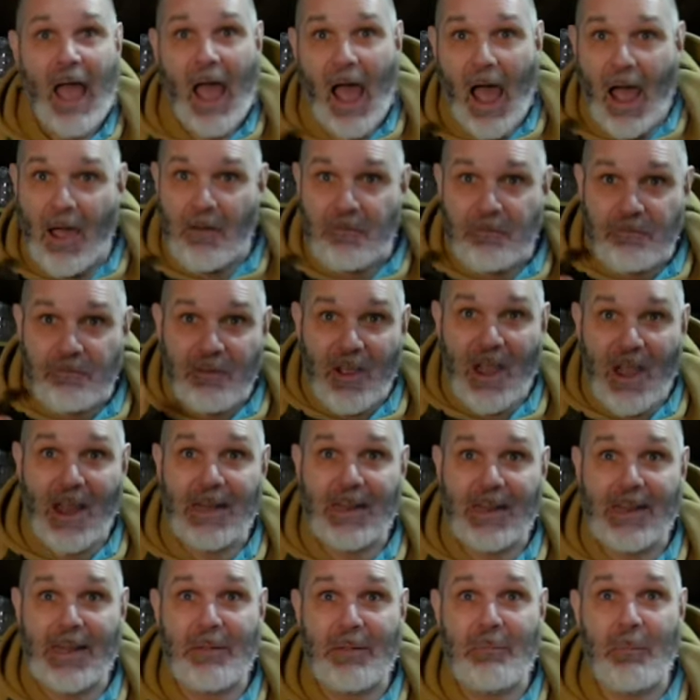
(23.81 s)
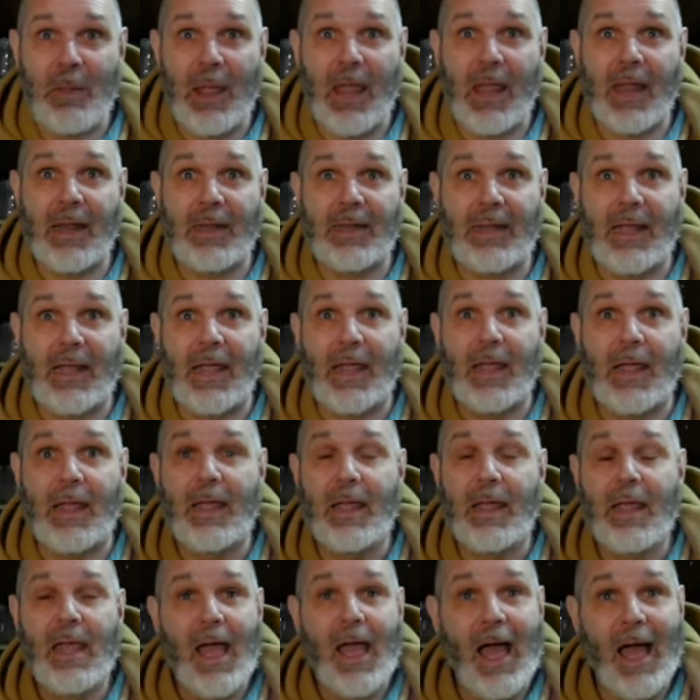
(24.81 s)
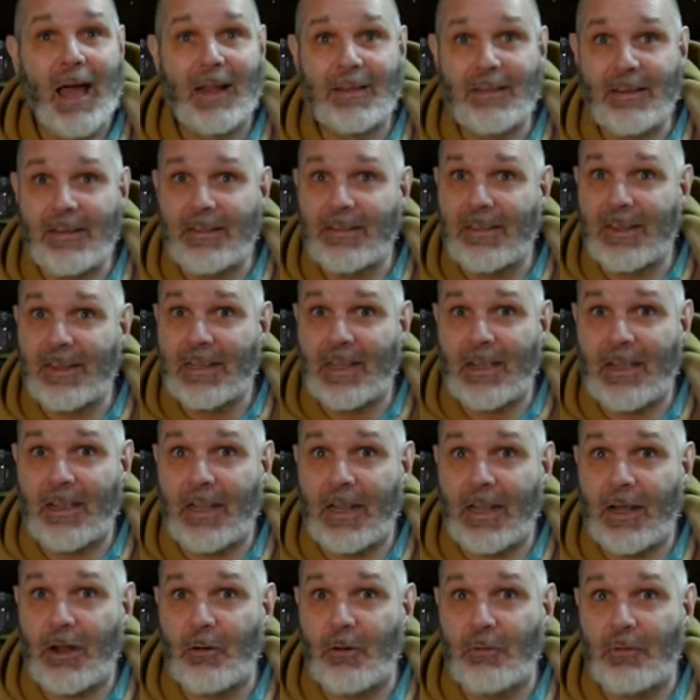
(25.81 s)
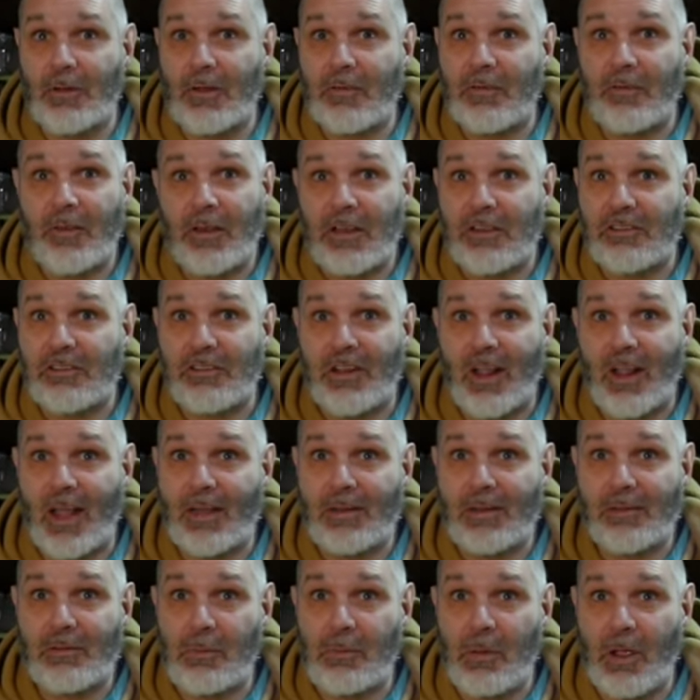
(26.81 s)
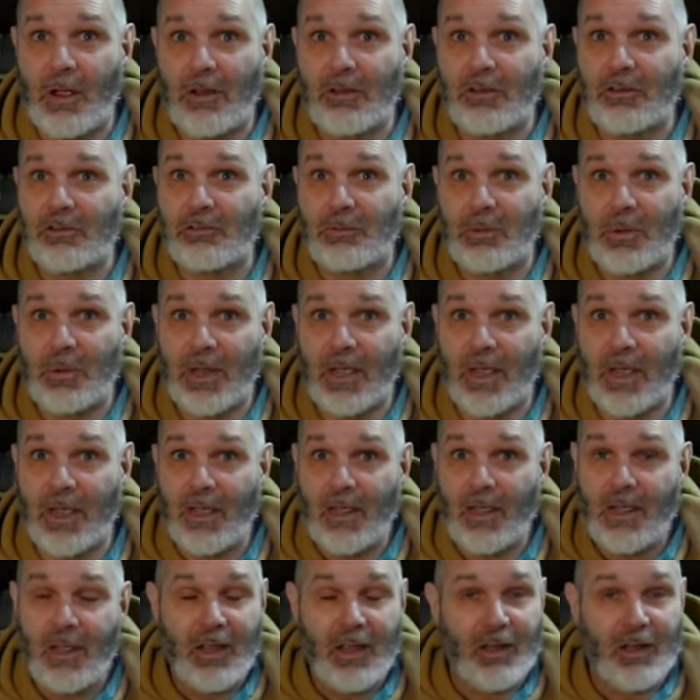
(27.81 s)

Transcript: I finally made it. I didn't think I'd get over the finish line, to be honest with you.